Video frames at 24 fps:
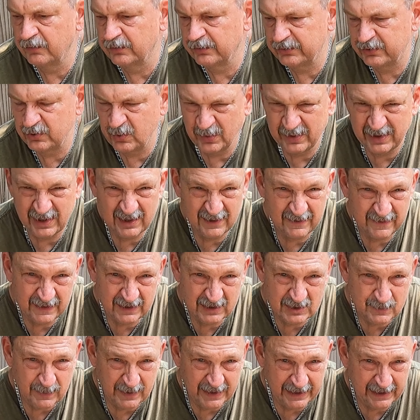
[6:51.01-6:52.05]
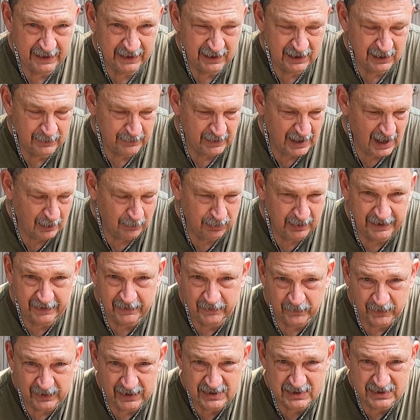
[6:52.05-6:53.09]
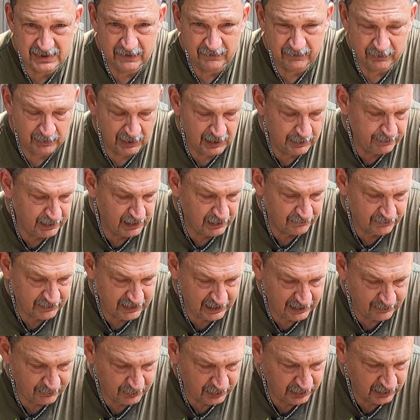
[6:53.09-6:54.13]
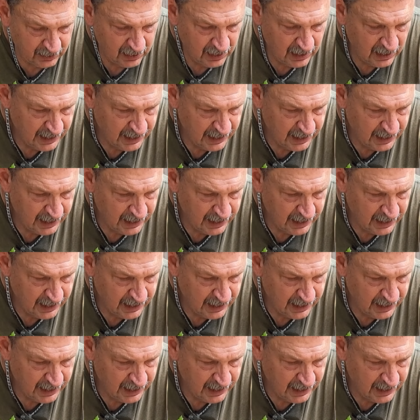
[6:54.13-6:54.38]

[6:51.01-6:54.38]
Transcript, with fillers: over 20 of these planted up, and I'll plant the rest of them up off camera.